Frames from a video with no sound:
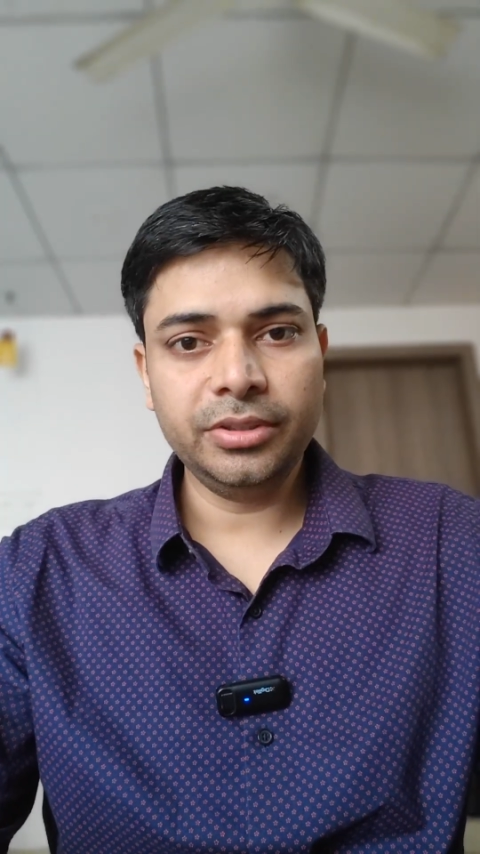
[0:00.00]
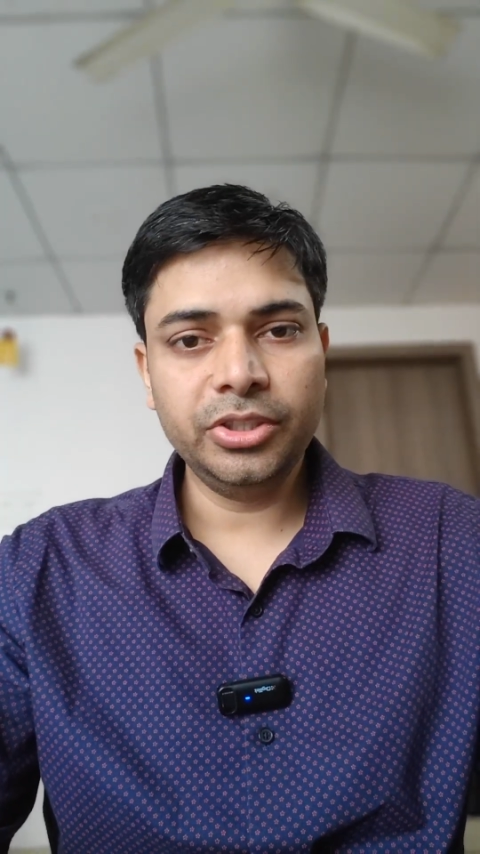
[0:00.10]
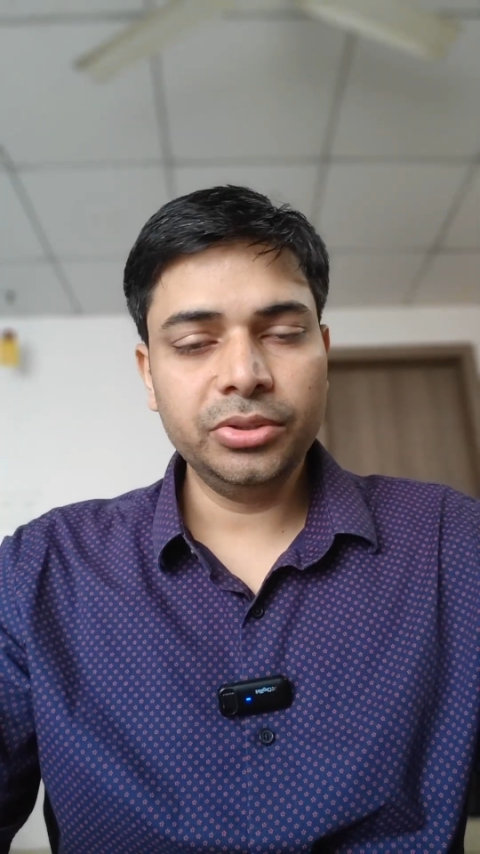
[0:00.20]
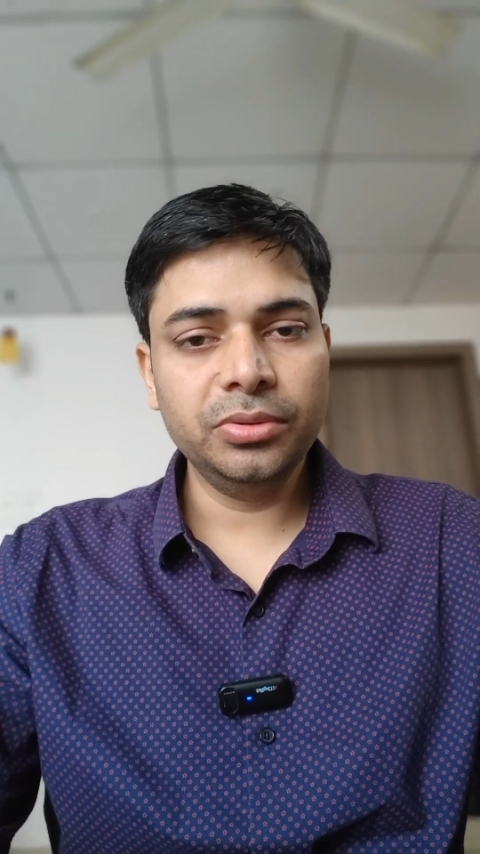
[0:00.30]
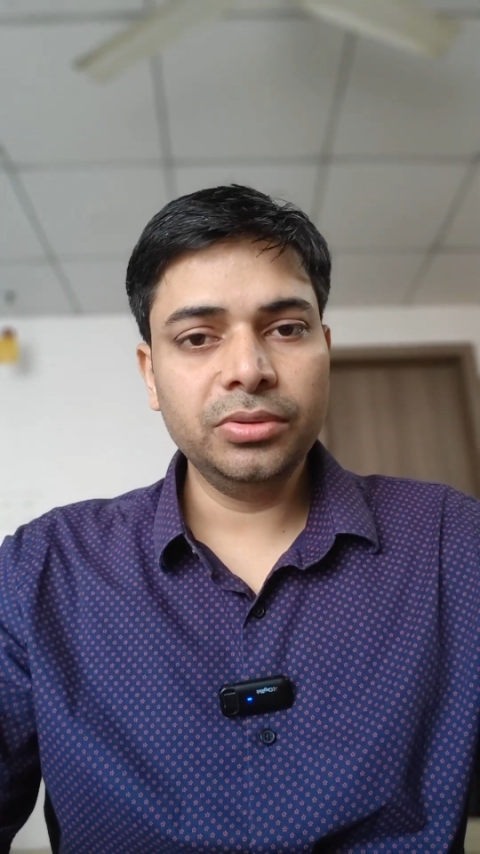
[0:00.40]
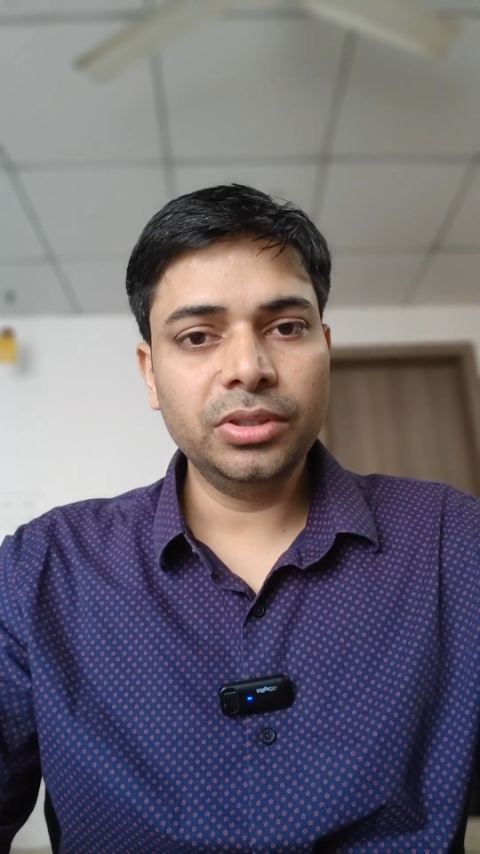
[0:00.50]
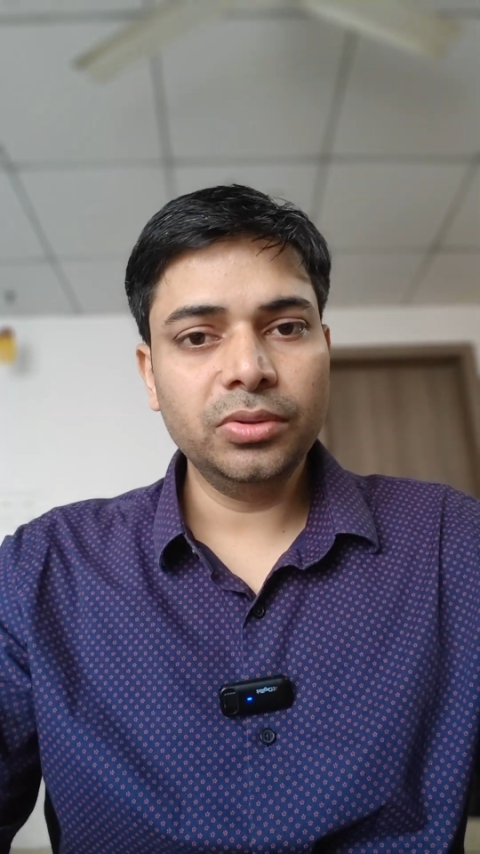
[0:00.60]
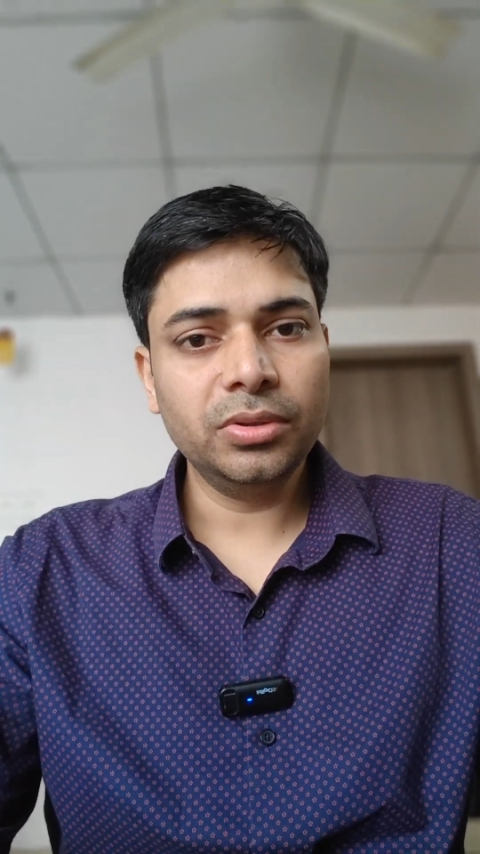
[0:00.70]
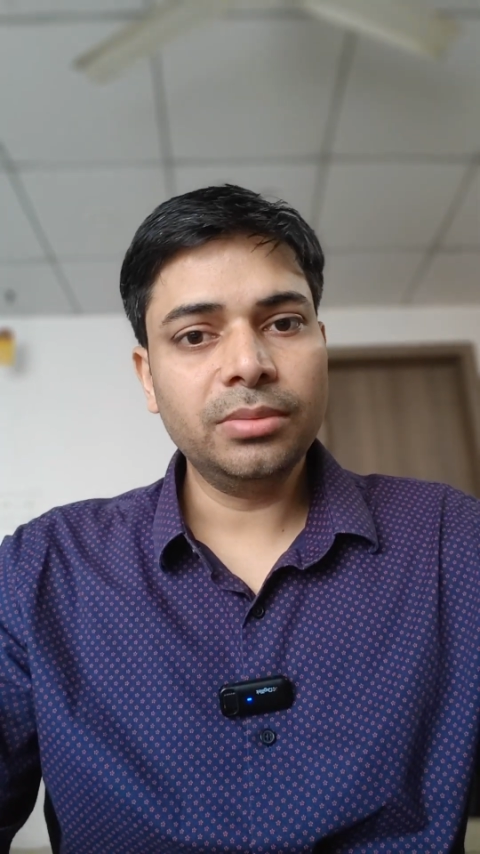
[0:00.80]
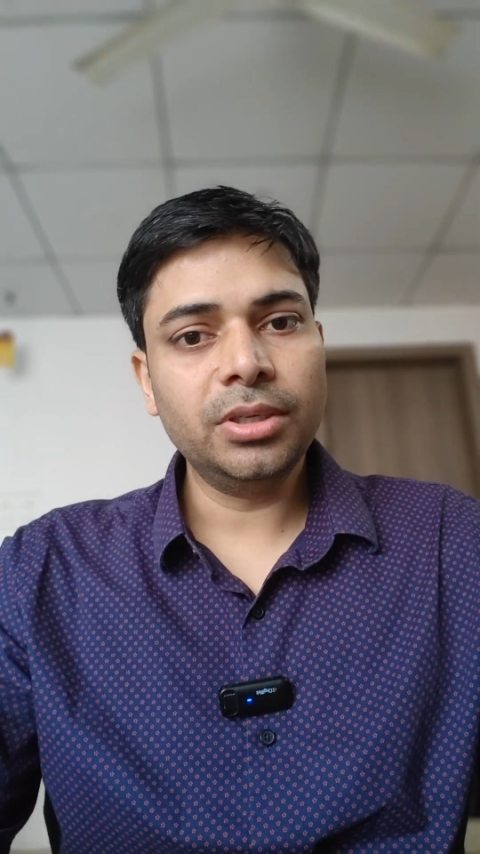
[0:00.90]
Do you
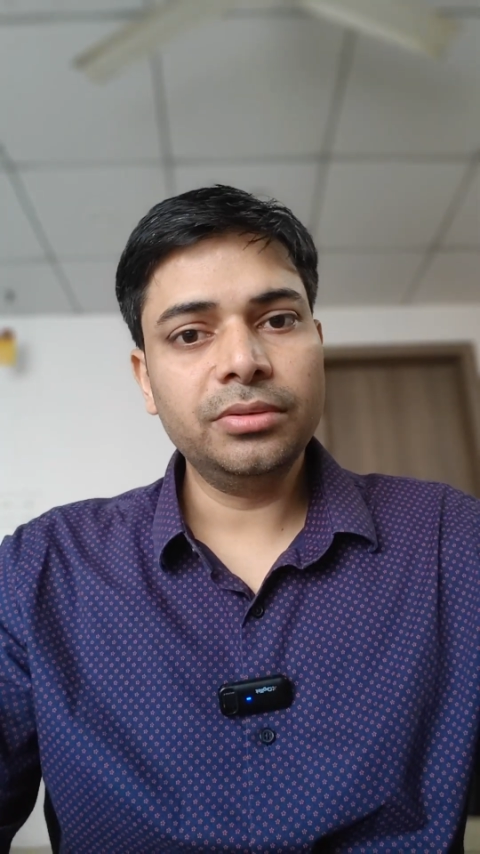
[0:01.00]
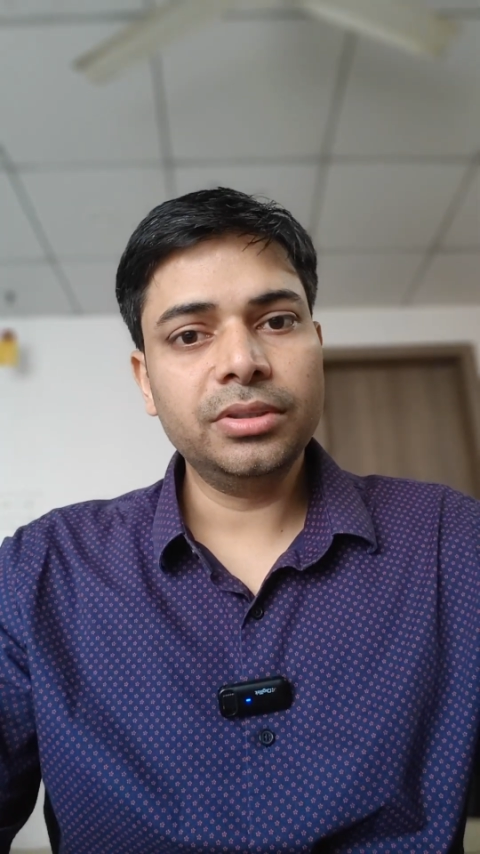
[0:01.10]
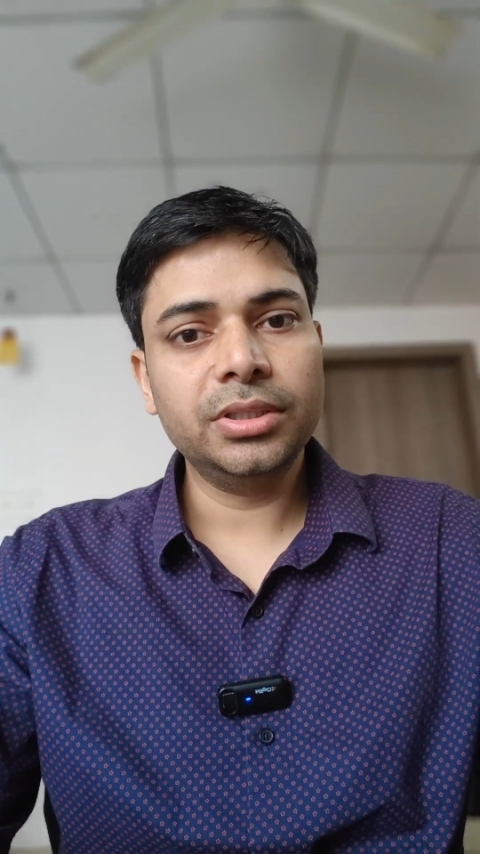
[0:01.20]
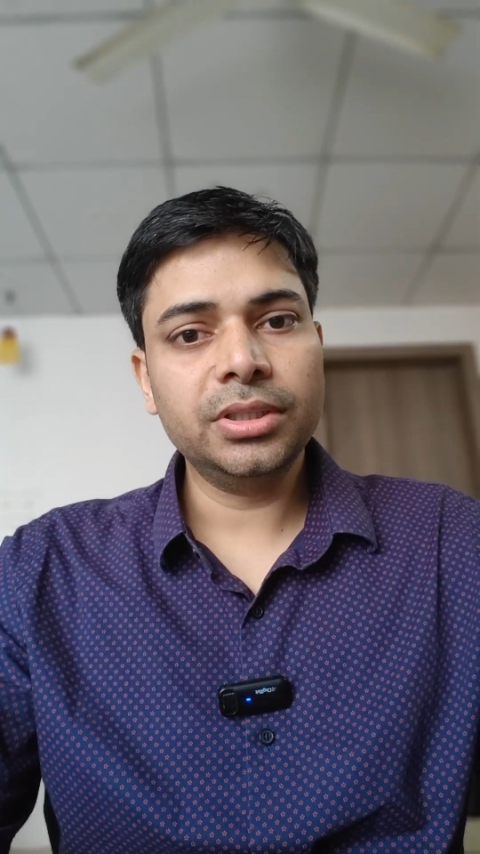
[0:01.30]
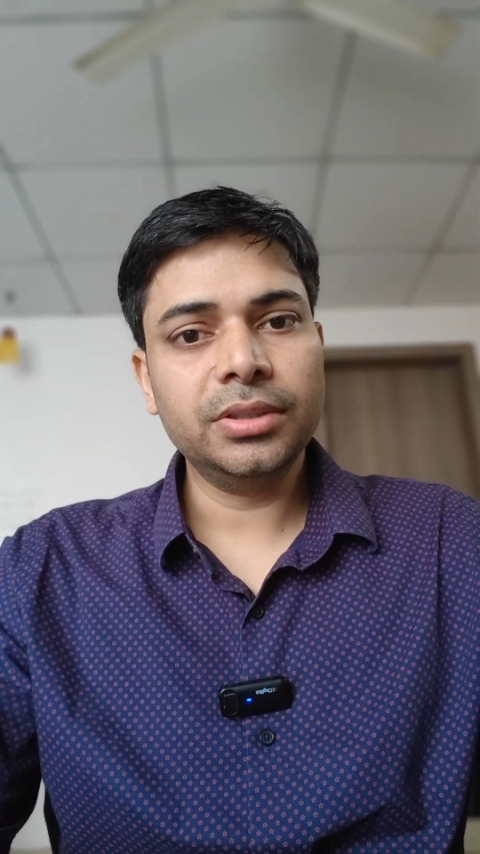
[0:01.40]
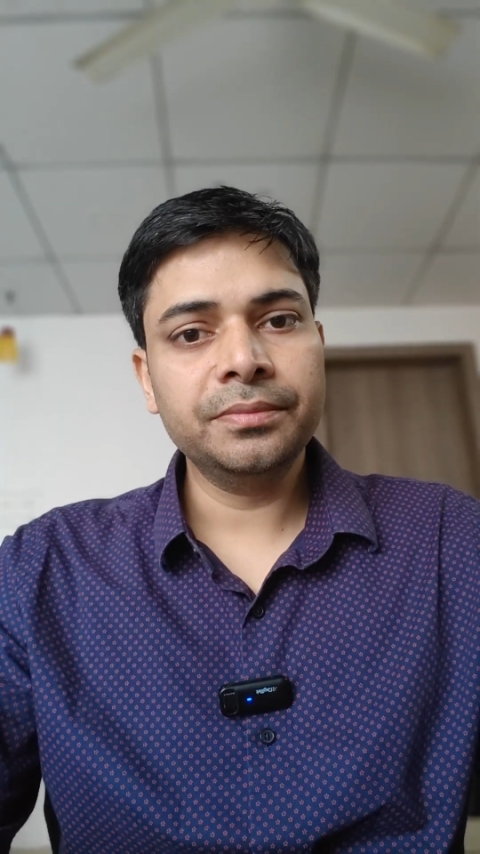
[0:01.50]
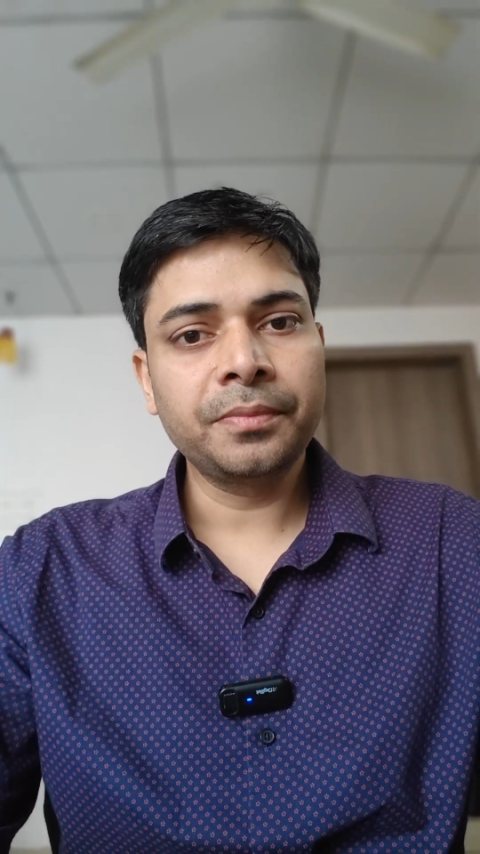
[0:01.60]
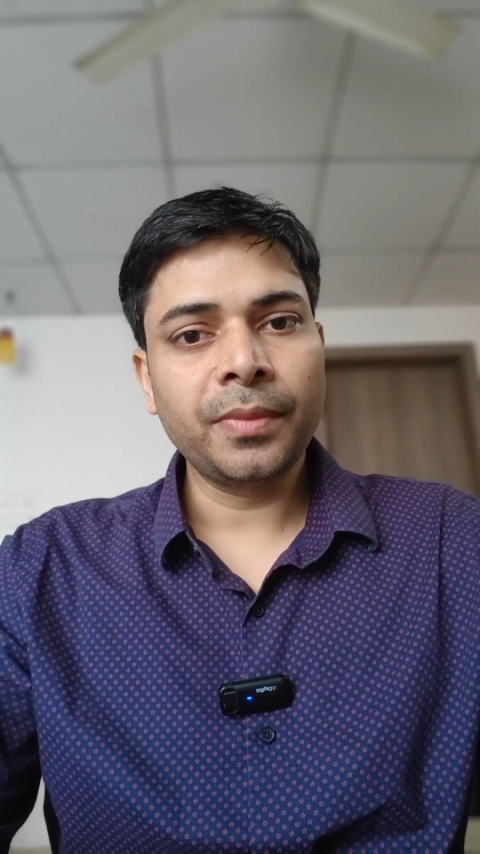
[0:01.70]
know about uh,